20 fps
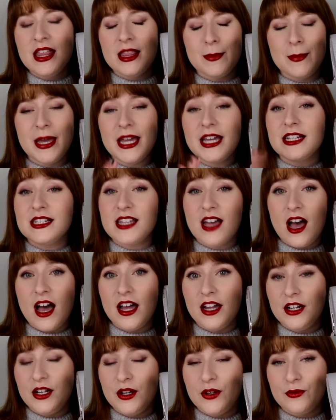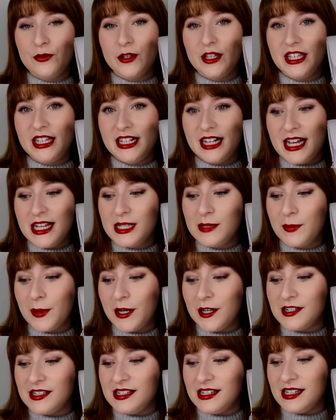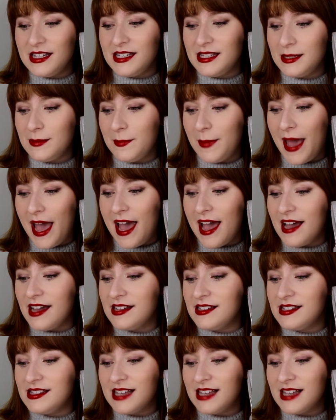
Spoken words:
They make a ton of really nice purses and bags,